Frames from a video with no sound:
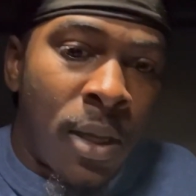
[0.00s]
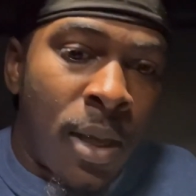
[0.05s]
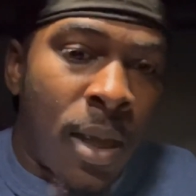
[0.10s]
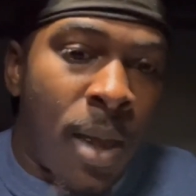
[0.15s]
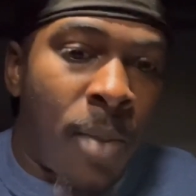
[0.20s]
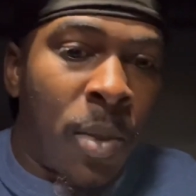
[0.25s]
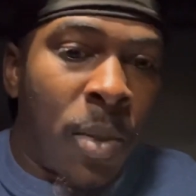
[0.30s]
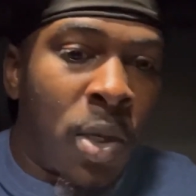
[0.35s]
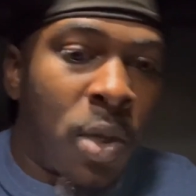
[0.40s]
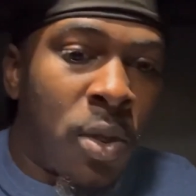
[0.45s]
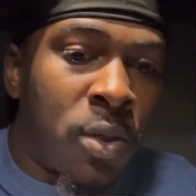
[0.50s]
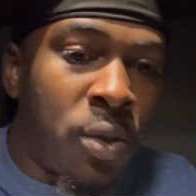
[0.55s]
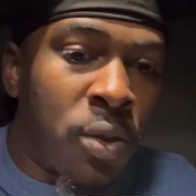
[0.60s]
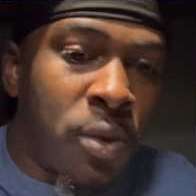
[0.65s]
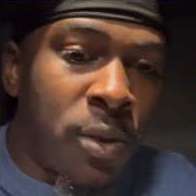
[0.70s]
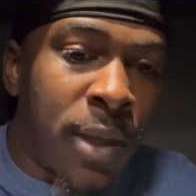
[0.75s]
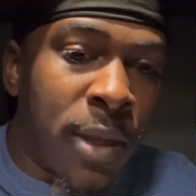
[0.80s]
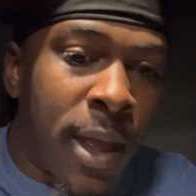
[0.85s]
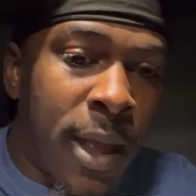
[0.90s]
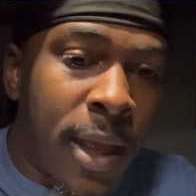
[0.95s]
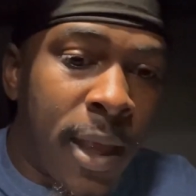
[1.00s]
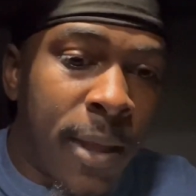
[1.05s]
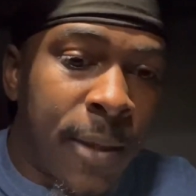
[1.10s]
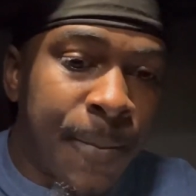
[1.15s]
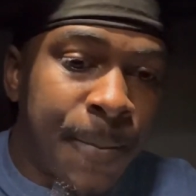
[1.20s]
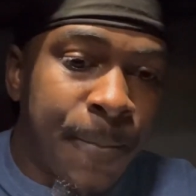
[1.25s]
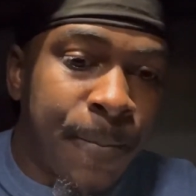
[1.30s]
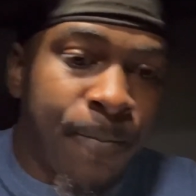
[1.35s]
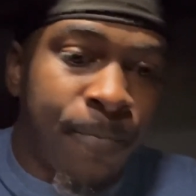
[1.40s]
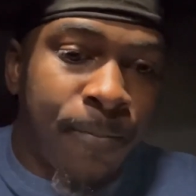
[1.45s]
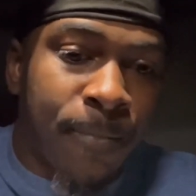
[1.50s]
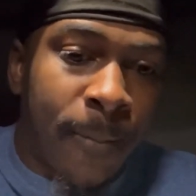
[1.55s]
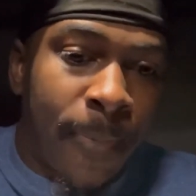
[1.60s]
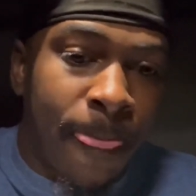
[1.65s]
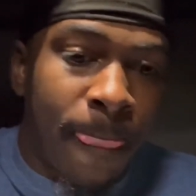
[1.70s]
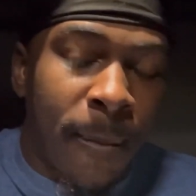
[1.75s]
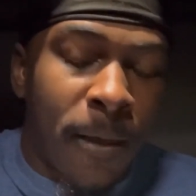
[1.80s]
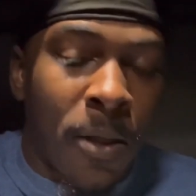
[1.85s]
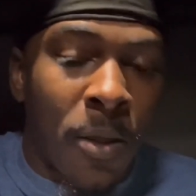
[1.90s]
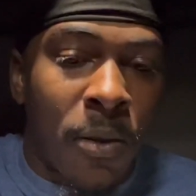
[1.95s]
I'm gonna go do that.
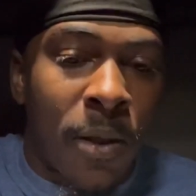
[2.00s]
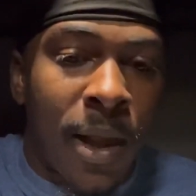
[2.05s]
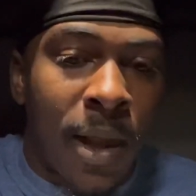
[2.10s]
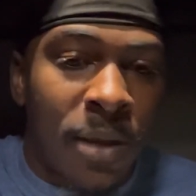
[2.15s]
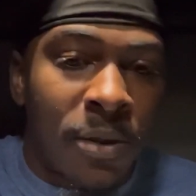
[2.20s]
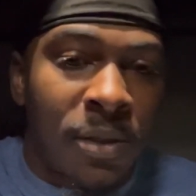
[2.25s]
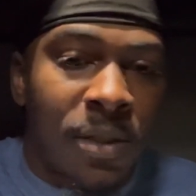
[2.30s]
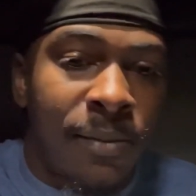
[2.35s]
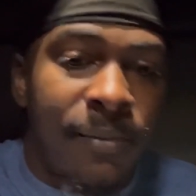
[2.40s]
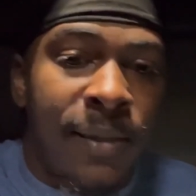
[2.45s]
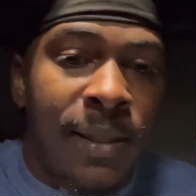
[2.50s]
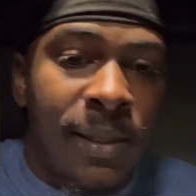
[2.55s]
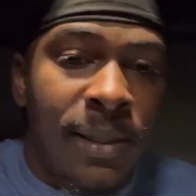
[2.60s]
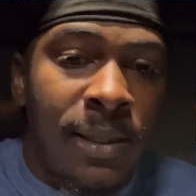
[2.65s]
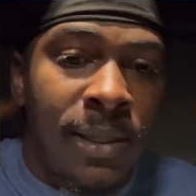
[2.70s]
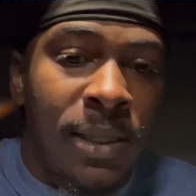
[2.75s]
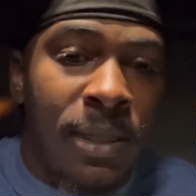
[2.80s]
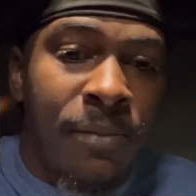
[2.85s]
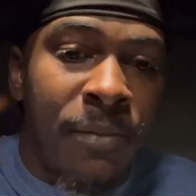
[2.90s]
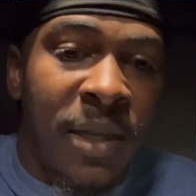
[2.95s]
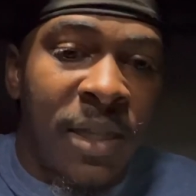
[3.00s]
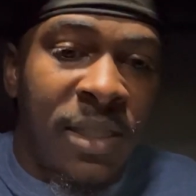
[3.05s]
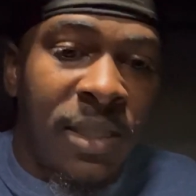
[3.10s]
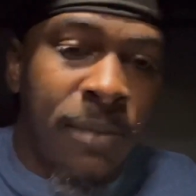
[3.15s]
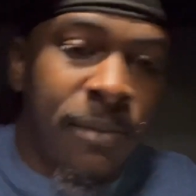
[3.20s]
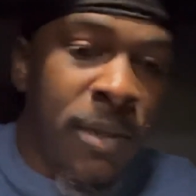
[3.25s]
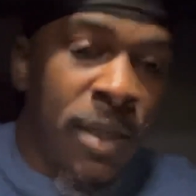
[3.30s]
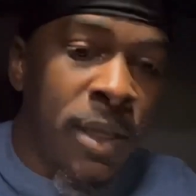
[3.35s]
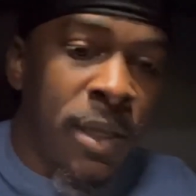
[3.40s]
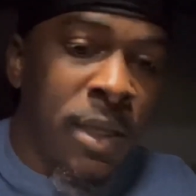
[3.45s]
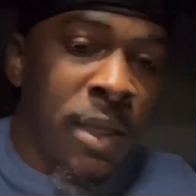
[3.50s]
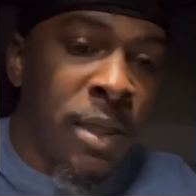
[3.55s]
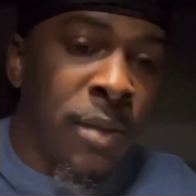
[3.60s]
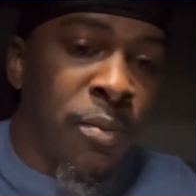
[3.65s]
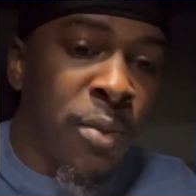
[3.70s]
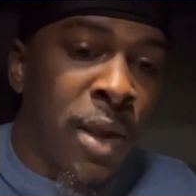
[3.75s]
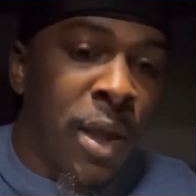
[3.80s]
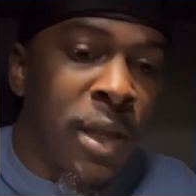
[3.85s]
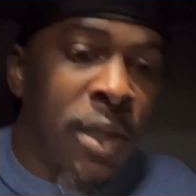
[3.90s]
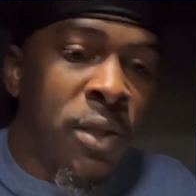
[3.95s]
Go handle some business, make some money,
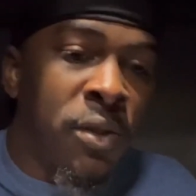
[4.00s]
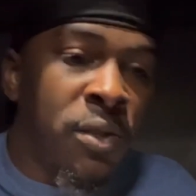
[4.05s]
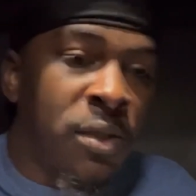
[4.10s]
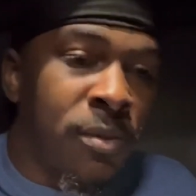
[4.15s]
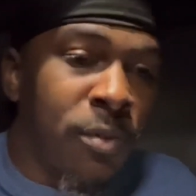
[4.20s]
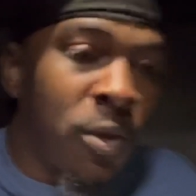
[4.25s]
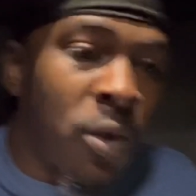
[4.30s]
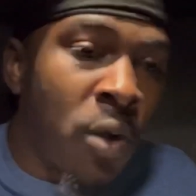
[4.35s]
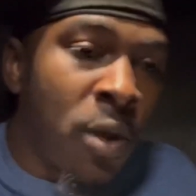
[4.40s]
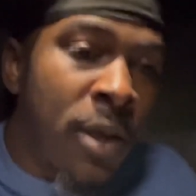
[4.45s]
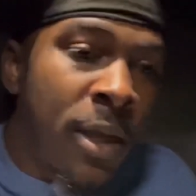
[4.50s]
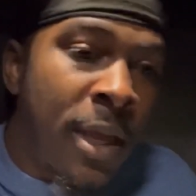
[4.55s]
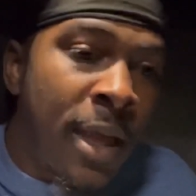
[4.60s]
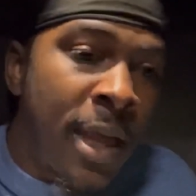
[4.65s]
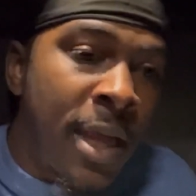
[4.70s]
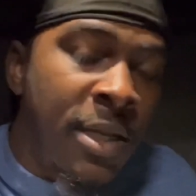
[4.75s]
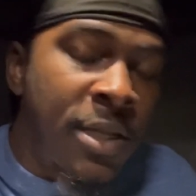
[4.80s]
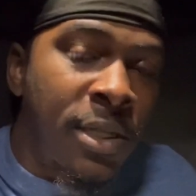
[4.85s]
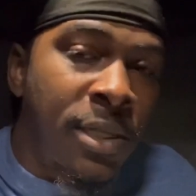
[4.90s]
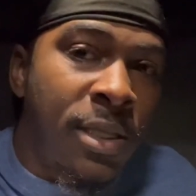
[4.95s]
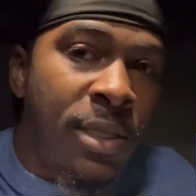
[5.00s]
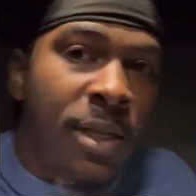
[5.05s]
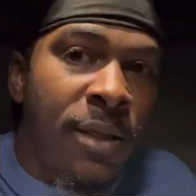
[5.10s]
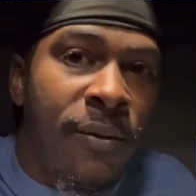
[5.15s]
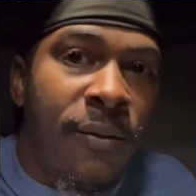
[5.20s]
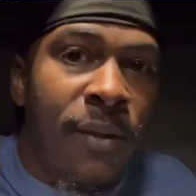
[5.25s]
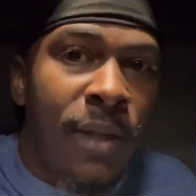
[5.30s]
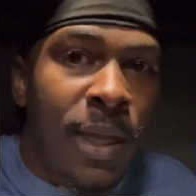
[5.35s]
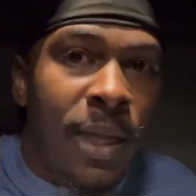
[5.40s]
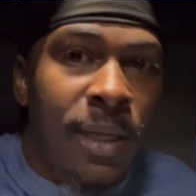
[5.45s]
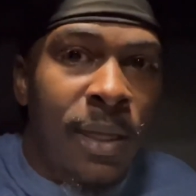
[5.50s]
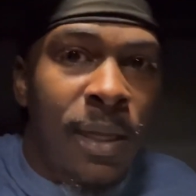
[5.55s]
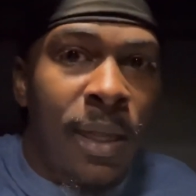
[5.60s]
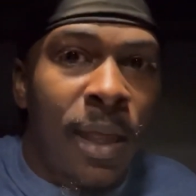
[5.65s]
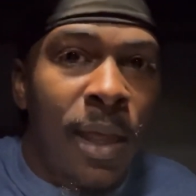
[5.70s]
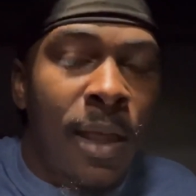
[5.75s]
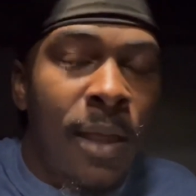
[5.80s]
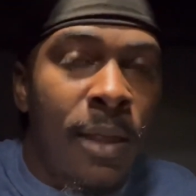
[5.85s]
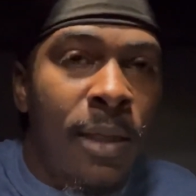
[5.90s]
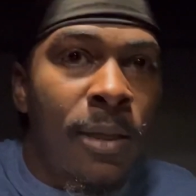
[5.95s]
probably do some DoorDash and stuff like
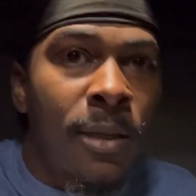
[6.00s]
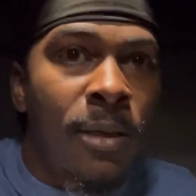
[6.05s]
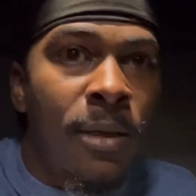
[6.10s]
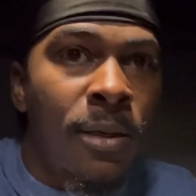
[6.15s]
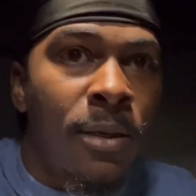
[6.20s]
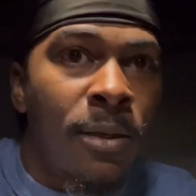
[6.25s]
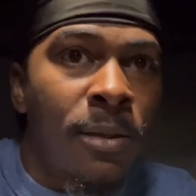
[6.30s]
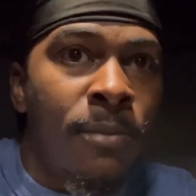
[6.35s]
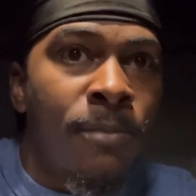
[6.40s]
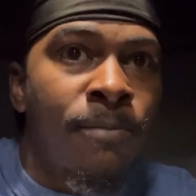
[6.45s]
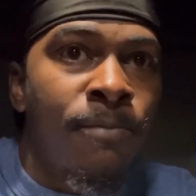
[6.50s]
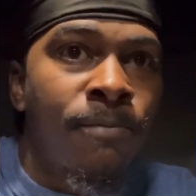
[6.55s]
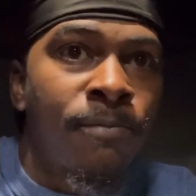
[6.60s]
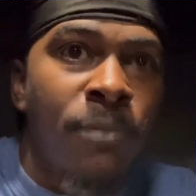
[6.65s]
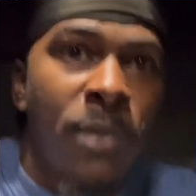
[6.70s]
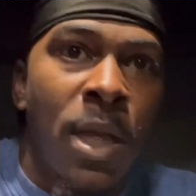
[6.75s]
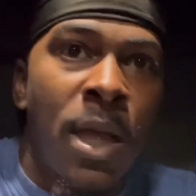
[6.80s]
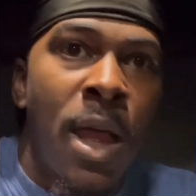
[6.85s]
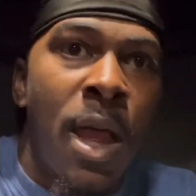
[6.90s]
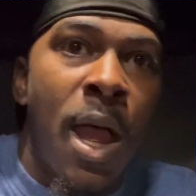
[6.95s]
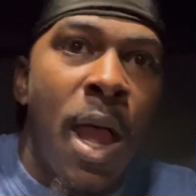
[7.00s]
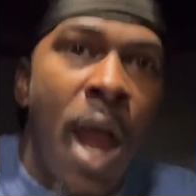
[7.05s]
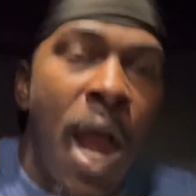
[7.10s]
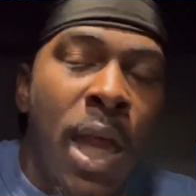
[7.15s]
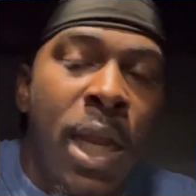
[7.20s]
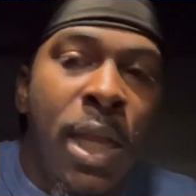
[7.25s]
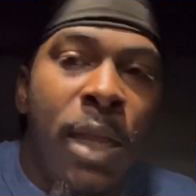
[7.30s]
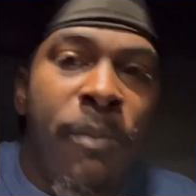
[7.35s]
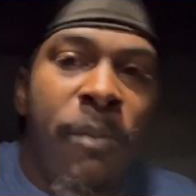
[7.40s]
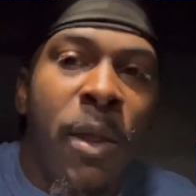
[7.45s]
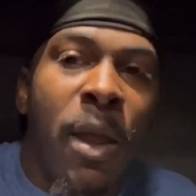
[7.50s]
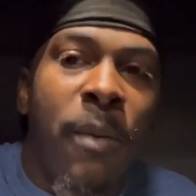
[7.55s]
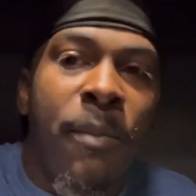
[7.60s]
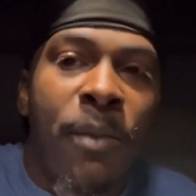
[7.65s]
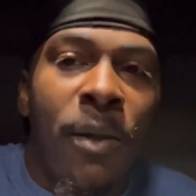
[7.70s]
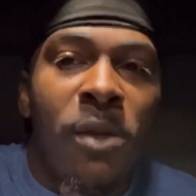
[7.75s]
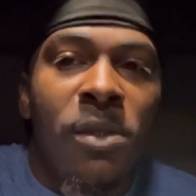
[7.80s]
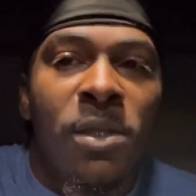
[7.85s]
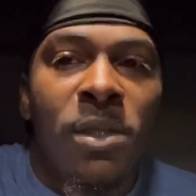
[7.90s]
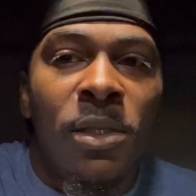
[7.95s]
that. And um, I'll keep y'all
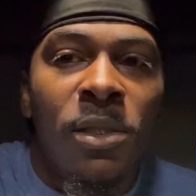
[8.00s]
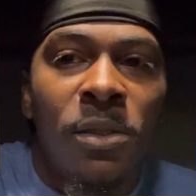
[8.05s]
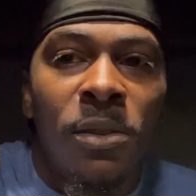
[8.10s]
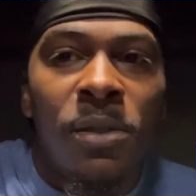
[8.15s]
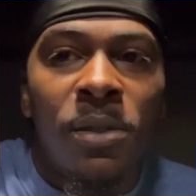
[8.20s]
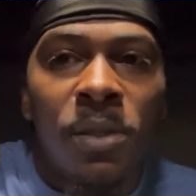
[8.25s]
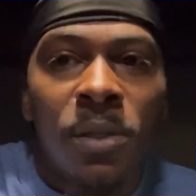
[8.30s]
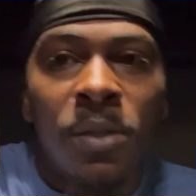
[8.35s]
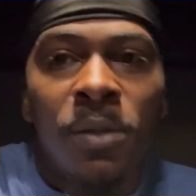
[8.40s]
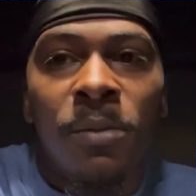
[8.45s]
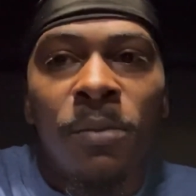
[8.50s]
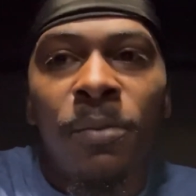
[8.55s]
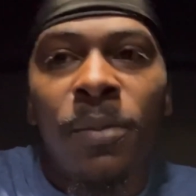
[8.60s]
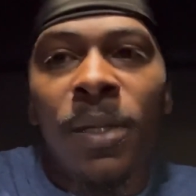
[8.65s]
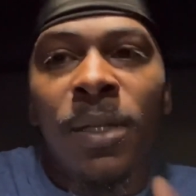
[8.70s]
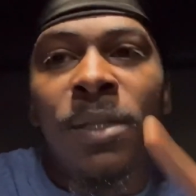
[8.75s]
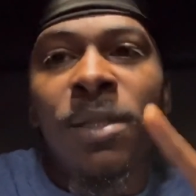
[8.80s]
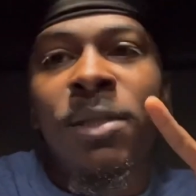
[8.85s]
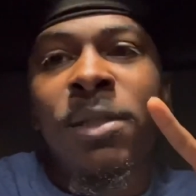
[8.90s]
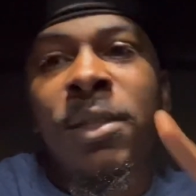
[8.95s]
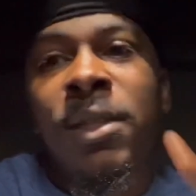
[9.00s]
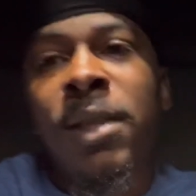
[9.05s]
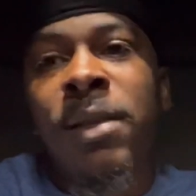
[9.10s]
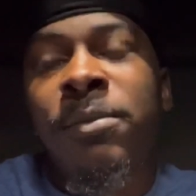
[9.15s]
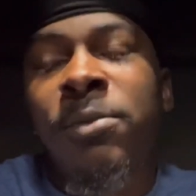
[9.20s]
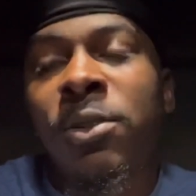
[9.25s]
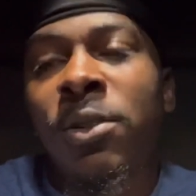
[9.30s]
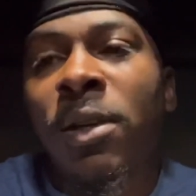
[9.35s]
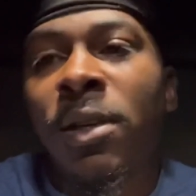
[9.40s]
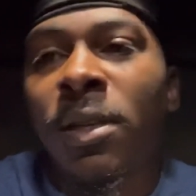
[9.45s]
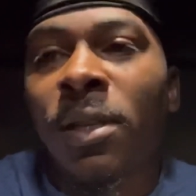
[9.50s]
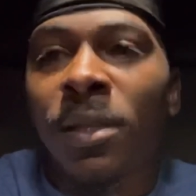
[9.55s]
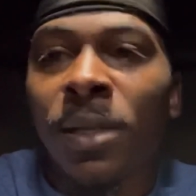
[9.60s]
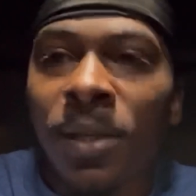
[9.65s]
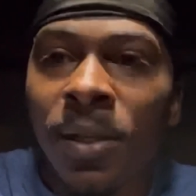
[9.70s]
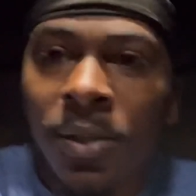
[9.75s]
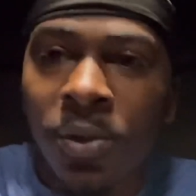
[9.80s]
posted, YouTube. Peace. Keep trucking.